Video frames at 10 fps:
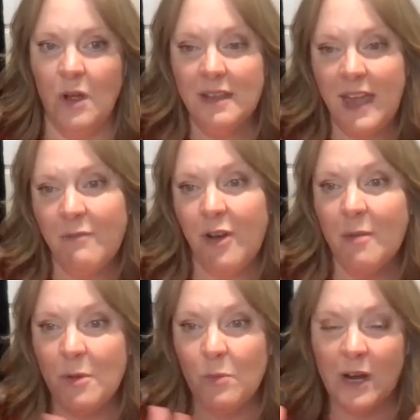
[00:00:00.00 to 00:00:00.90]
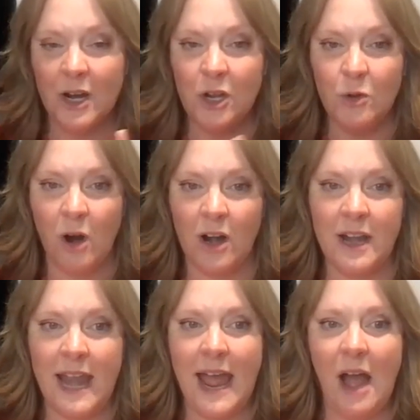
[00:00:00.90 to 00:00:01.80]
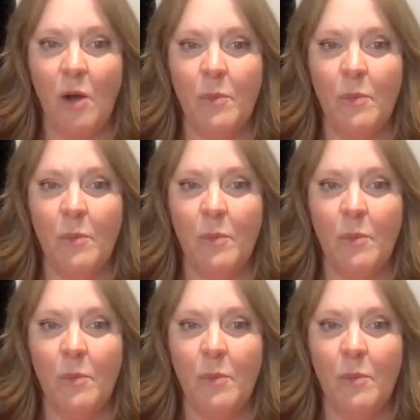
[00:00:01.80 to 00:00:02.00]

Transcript: came from and where you are now.